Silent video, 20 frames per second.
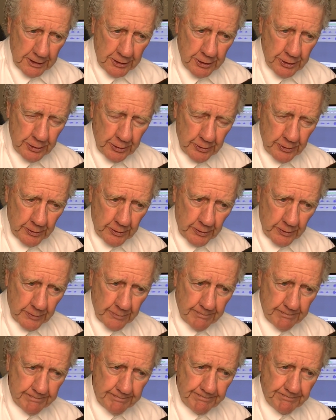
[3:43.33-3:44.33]

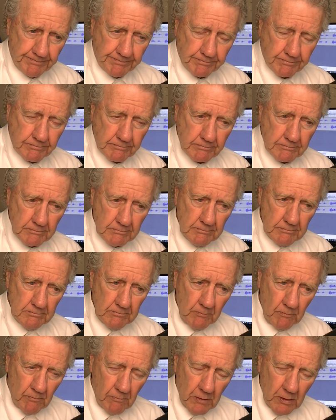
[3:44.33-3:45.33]
sure
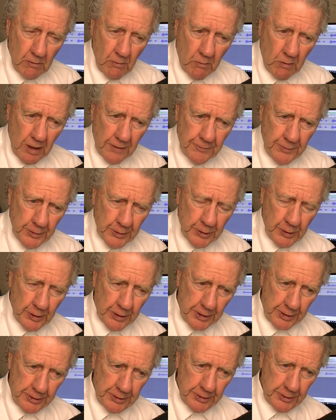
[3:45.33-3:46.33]
what they're going
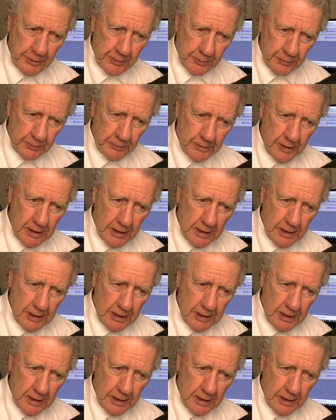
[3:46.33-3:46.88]
to do,